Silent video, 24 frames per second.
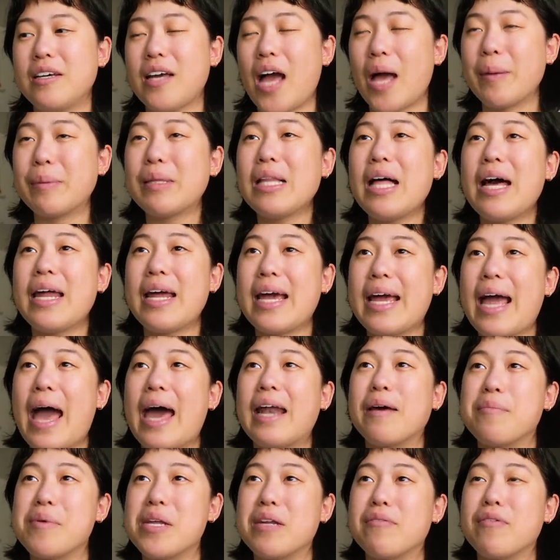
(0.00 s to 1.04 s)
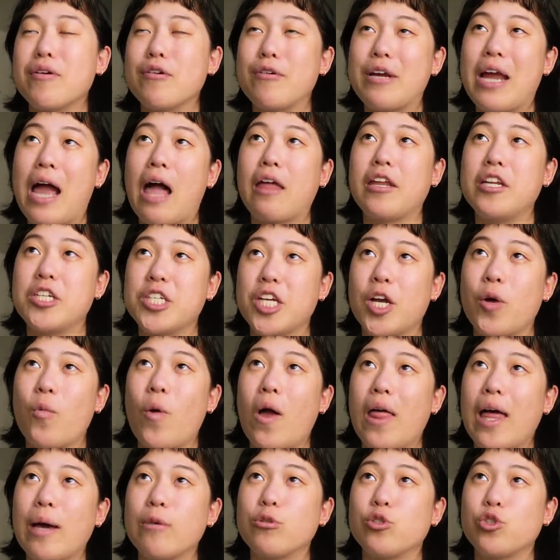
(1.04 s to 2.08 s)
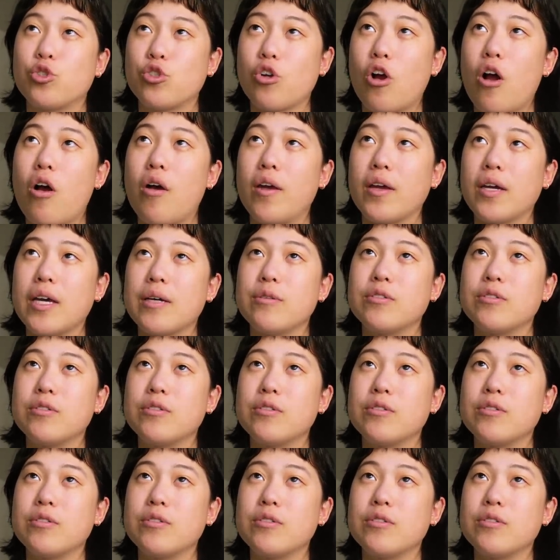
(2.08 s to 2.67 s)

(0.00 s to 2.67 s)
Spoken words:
I'm glad I had a bit of a reality check while I was drawing.